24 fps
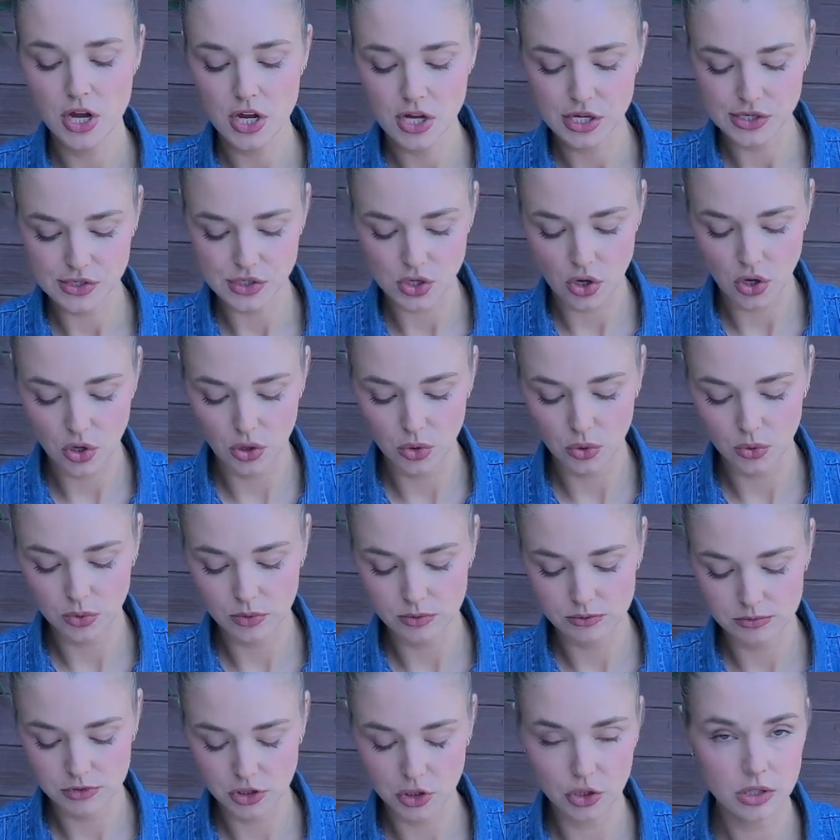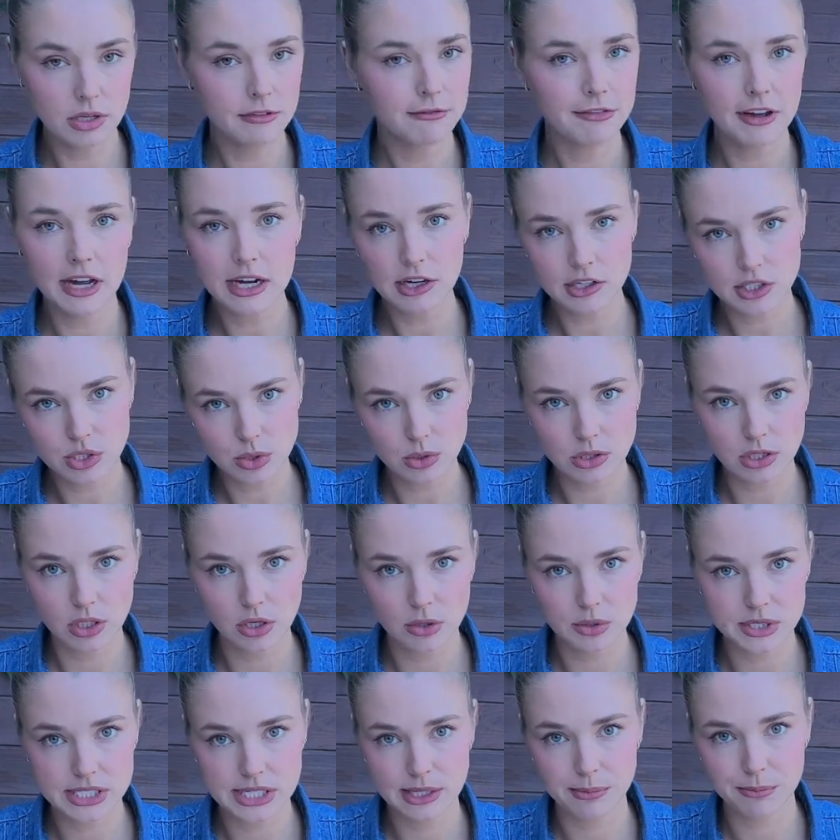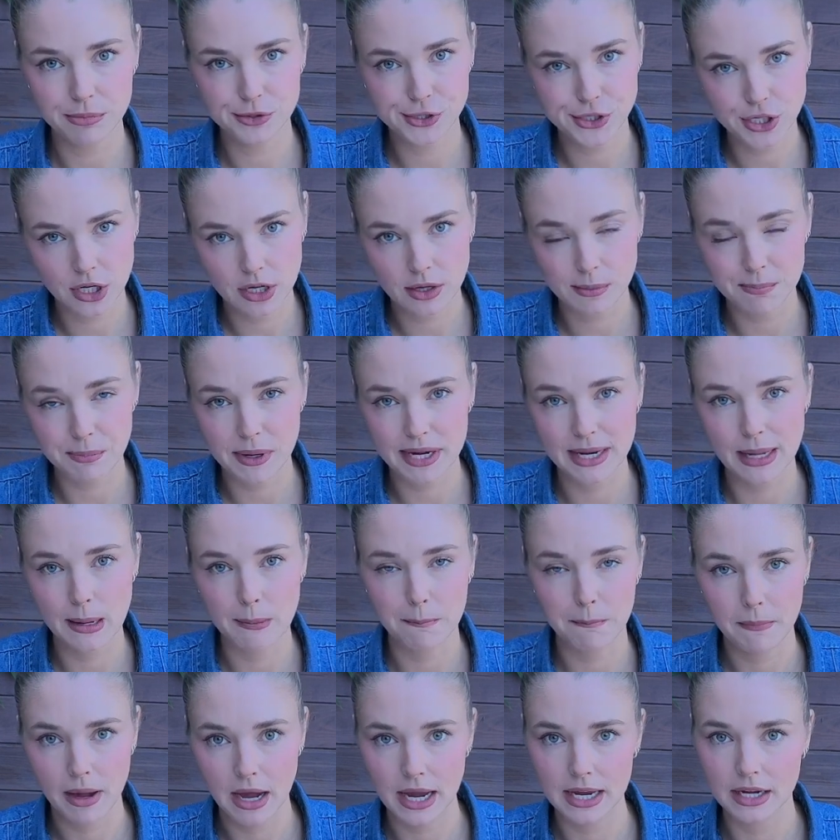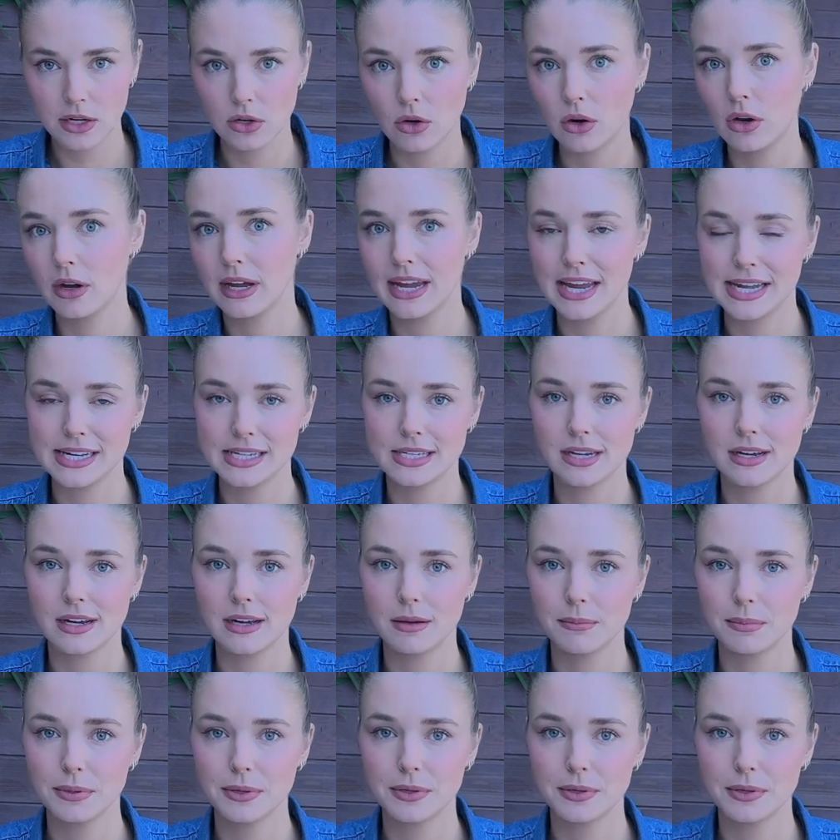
So you can fire it to a lower temperature, but it might not end up